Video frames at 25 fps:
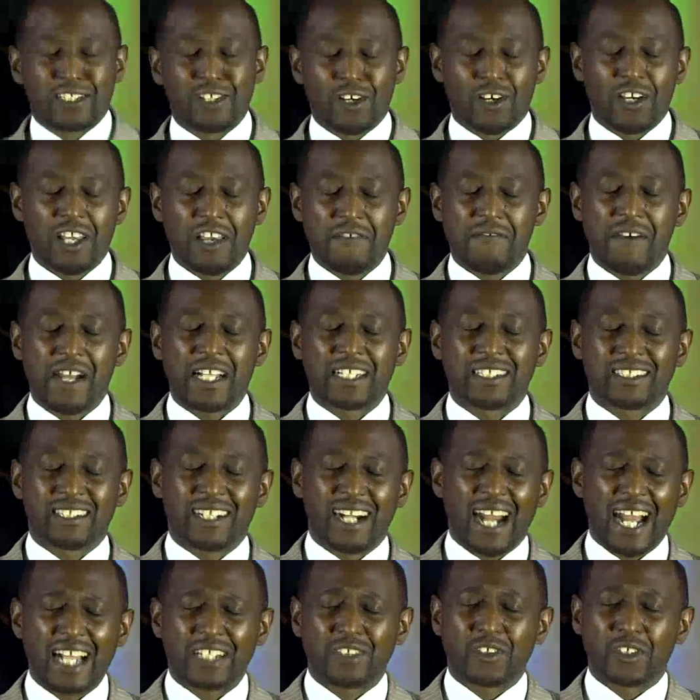So if I
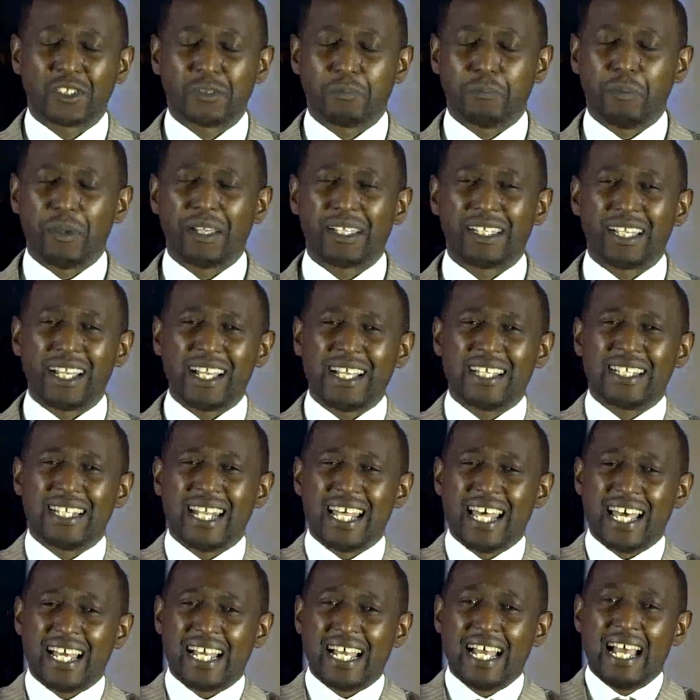try to speak
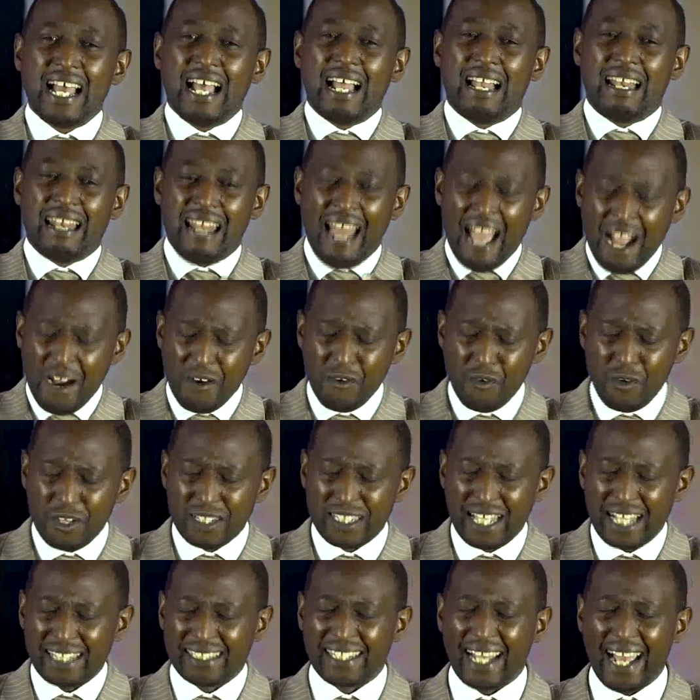in a
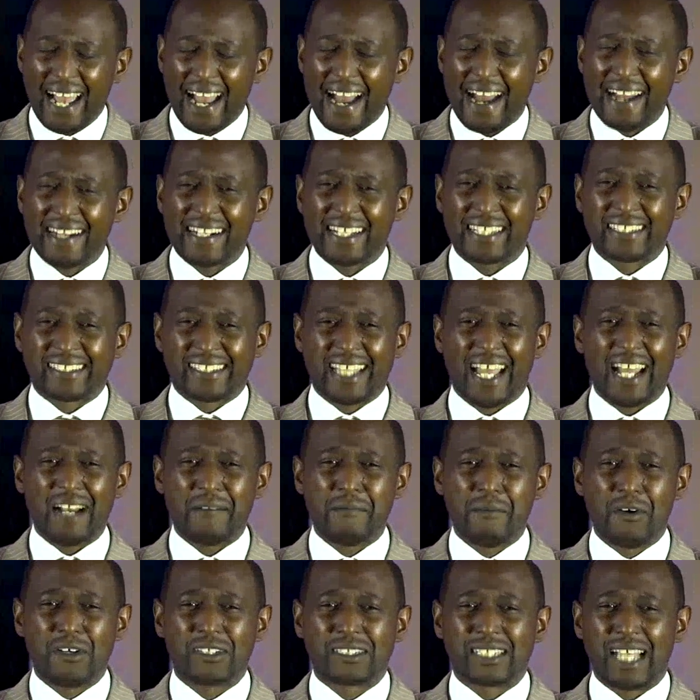language that I
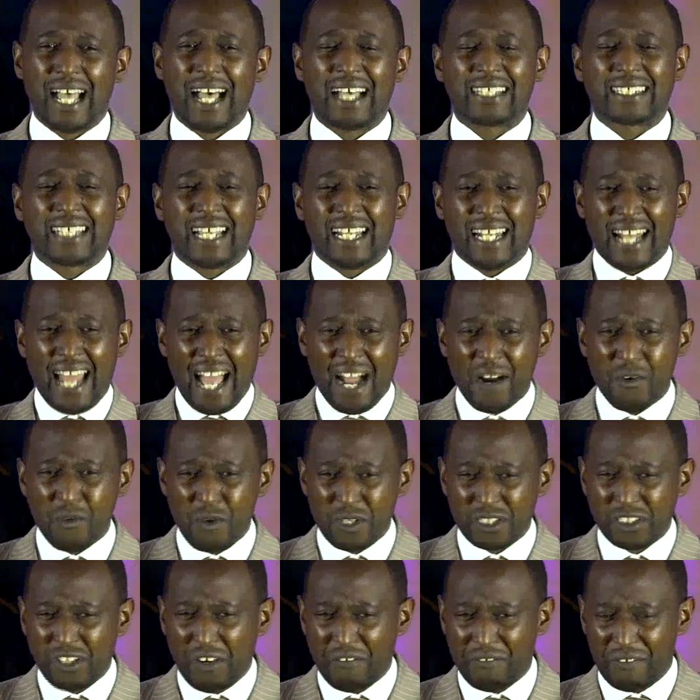understand most as a
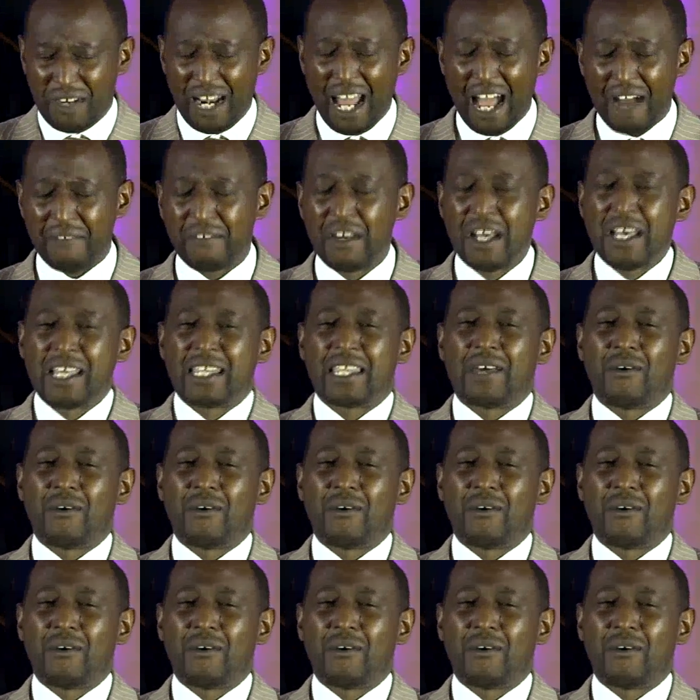language of love,